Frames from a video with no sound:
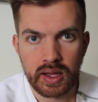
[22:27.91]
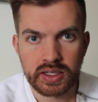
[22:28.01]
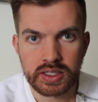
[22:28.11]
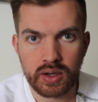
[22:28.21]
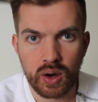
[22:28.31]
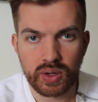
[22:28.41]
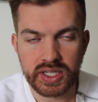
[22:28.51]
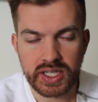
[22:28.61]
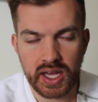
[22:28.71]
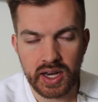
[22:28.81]
So
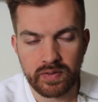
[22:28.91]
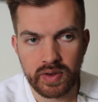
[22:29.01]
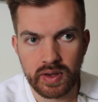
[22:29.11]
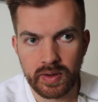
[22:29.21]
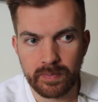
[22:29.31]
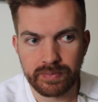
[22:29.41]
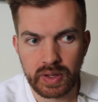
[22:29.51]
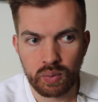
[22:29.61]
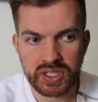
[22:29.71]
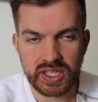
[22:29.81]
he said if it
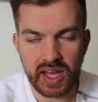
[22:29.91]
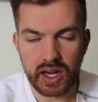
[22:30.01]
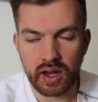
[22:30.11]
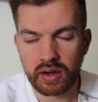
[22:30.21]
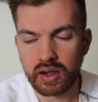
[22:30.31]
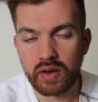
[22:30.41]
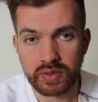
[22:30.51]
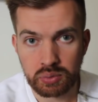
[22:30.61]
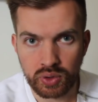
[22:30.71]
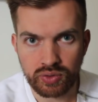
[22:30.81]
wasn't that
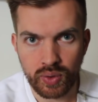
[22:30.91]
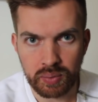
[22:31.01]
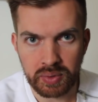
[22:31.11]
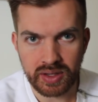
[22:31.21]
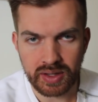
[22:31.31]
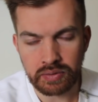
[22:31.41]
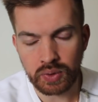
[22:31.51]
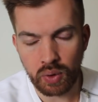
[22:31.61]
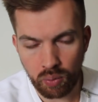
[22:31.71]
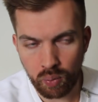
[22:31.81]
uncomfortable for me, even
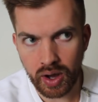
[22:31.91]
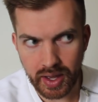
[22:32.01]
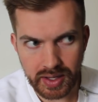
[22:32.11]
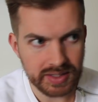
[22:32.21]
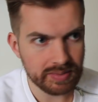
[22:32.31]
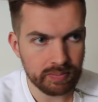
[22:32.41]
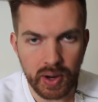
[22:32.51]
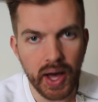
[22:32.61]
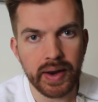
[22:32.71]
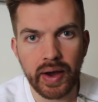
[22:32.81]
though it was,
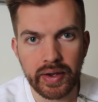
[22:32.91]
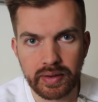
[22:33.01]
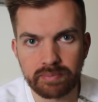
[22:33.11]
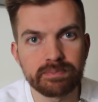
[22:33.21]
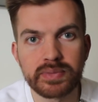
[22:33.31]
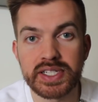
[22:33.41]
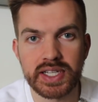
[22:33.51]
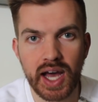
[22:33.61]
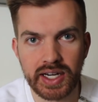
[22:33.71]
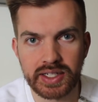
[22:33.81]
but I
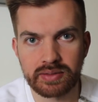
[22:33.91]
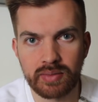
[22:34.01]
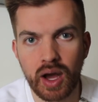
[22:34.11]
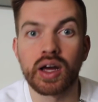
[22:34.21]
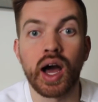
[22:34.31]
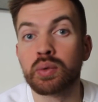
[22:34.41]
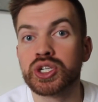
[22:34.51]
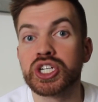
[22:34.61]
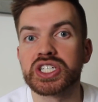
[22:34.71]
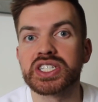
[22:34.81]
decided I
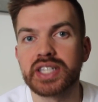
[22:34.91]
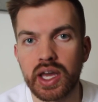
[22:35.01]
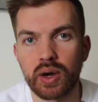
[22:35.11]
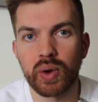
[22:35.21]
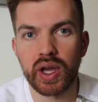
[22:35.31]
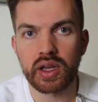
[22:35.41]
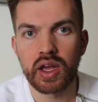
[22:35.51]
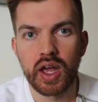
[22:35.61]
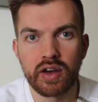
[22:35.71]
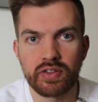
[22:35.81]
would just stay awake
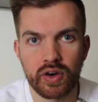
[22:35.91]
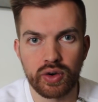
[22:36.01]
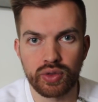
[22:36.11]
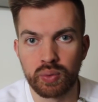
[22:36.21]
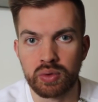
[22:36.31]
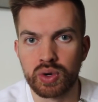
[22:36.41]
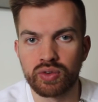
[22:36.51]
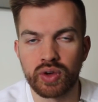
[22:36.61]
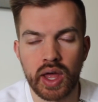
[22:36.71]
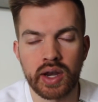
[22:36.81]
for the
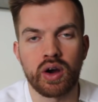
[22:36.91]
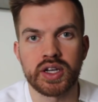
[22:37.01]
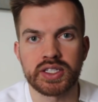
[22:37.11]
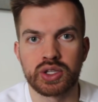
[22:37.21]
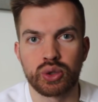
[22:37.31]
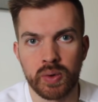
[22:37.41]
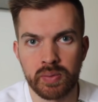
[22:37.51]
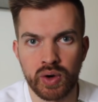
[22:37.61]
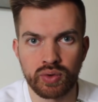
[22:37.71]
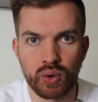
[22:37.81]
removal. And honestly, the
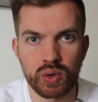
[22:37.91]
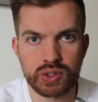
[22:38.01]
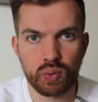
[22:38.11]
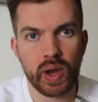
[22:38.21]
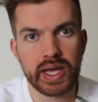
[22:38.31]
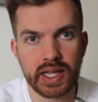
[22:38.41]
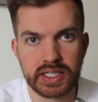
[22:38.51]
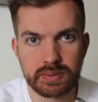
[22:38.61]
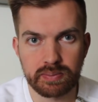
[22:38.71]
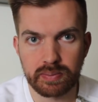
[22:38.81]
removal was way
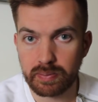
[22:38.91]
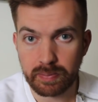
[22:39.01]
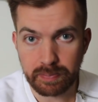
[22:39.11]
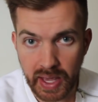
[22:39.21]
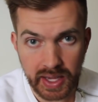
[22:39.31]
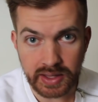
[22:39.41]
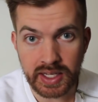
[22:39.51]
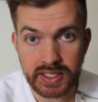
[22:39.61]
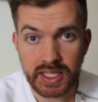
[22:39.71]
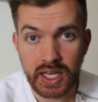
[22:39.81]
less
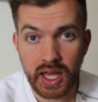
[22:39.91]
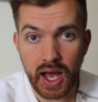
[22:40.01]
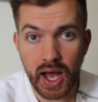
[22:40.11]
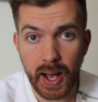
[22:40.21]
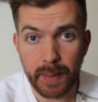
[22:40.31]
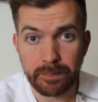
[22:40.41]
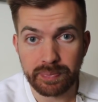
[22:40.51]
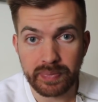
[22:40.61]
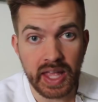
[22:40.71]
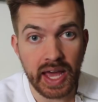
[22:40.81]
painless.
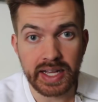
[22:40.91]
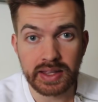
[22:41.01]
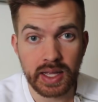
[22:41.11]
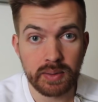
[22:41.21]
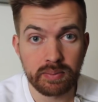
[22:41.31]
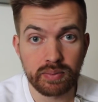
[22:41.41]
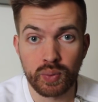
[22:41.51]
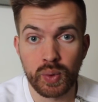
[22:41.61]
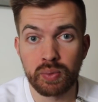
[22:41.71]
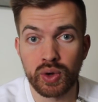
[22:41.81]
Getting
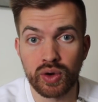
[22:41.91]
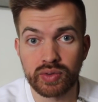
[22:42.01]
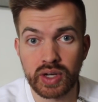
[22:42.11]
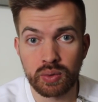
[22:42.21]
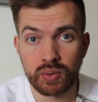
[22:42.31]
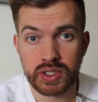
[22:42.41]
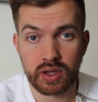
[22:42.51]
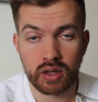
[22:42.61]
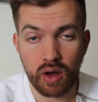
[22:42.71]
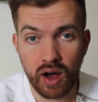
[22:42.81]
them removed, it
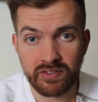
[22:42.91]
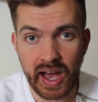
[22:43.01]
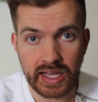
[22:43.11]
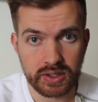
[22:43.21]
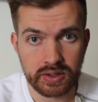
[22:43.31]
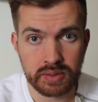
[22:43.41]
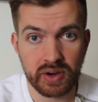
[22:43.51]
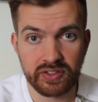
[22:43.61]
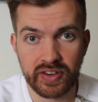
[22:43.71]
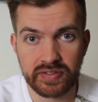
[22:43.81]
was a lot faster. It was
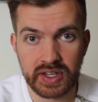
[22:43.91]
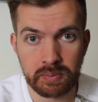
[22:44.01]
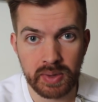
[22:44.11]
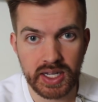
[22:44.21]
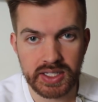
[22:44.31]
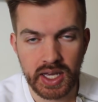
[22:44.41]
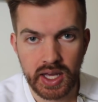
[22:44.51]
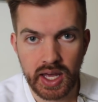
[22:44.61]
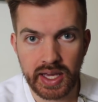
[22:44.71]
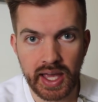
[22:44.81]
about 15 minutes.
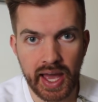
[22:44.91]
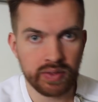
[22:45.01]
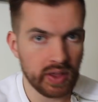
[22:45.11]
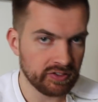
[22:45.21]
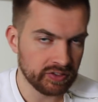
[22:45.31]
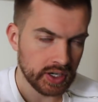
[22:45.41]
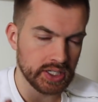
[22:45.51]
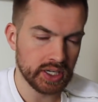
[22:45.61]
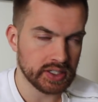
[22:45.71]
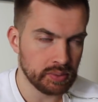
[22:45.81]
Again, they
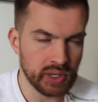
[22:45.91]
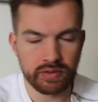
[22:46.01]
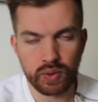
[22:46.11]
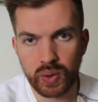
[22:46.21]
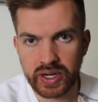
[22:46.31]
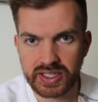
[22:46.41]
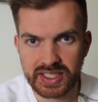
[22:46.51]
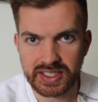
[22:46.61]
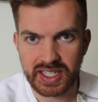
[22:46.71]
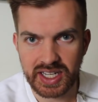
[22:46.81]
freeze it. It's a bit of a weird
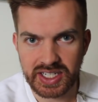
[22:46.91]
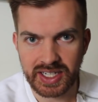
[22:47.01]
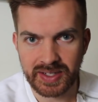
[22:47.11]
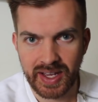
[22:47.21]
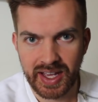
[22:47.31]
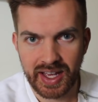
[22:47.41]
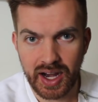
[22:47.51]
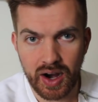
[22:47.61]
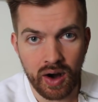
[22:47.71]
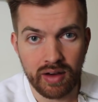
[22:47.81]
sensation.
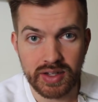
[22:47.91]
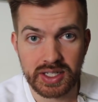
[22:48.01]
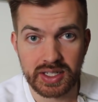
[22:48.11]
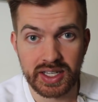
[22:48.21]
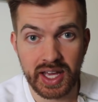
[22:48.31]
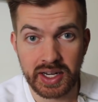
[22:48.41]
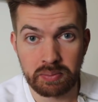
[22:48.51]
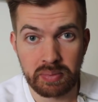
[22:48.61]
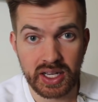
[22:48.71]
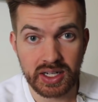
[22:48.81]
Obviously,
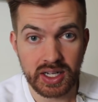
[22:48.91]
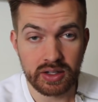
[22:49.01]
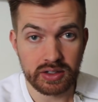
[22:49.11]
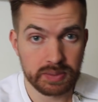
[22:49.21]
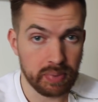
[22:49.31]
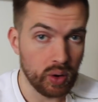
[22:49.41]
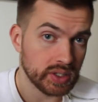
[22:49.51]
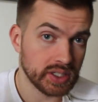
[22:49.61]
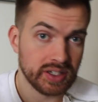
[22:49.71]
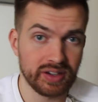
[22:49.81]
getting big needles
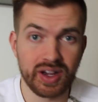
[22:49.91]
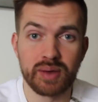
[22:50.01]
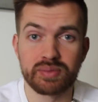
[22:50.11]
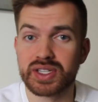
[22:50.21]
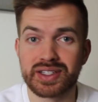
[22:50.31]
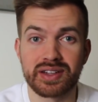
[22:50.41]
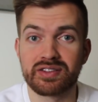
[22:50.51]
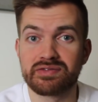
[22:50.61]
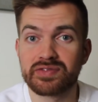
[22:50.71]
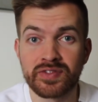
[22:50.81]
poked into your gums
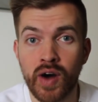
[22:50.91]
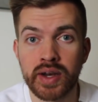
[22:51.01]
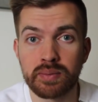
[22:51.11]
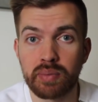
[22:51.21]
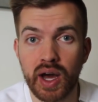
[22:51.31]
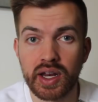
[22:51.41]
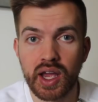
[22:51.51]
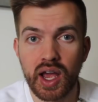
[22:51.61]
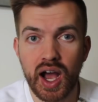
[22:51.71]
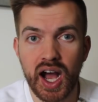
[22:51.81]
isn't fun, but
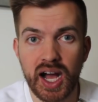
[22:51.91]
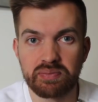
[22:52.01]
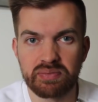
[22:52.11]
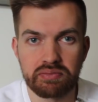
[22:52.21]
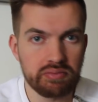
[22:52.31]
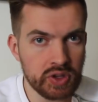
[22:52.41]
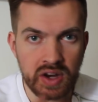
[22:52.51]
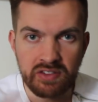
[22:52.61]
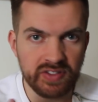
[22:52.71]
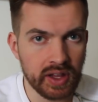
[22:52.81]
you
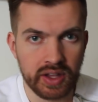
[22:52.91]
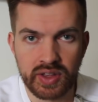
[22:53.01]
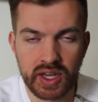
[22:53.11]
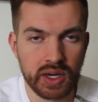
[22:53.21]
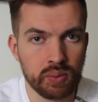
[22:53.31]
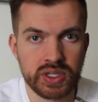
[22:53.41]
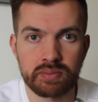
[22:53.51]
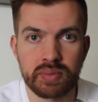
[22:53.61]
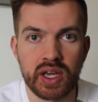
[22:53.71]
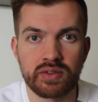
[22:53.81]
didn't feel anything. It
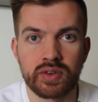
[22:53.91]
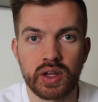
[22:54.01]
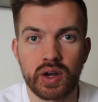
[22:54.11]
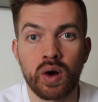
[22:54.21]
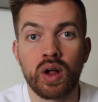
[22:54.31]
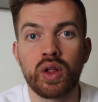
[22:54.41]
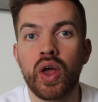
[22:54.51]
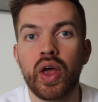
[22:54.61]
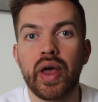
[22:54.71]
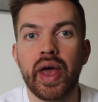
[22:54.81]
wasn't painful at all,
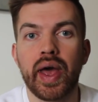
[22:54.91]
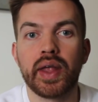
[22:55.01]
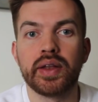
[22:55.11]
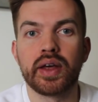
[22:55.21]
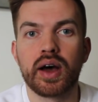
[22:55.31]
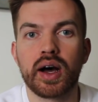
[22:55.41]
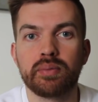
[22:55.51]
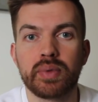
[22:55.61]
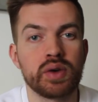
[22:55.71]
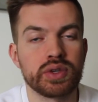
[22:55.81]
and
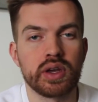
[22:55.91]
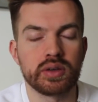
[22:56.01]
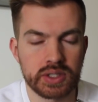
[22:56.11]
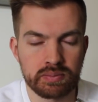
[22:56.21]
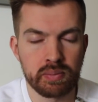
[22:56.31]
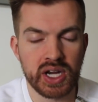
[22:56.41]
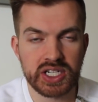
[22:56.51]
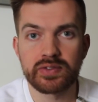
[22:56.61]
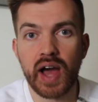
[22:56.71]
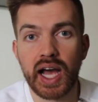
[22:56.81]
it was
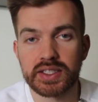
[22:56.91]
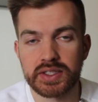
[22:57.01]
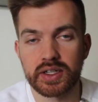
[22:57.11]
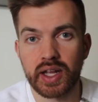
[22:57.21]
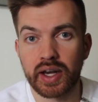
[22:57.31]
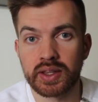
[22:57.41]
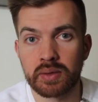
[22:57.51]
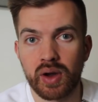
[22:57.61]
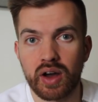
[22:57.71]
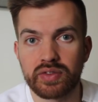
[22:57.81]
much faster getting
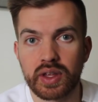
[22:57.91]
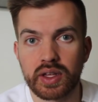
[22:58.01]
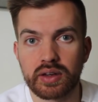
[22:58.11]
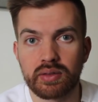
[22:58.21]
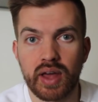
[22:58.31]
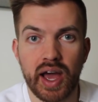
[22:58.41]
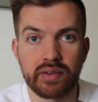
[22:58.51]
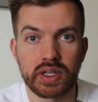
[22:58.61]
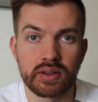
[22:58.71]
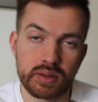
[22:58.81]
them off than
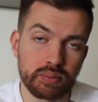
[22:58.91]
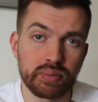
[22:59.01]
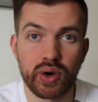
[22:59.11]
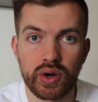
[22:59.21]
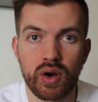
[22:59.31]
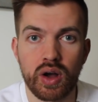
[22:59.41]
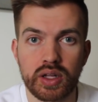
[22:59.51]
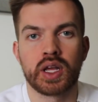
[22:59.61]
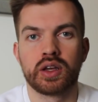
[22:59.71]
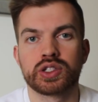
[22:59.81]
having them put on.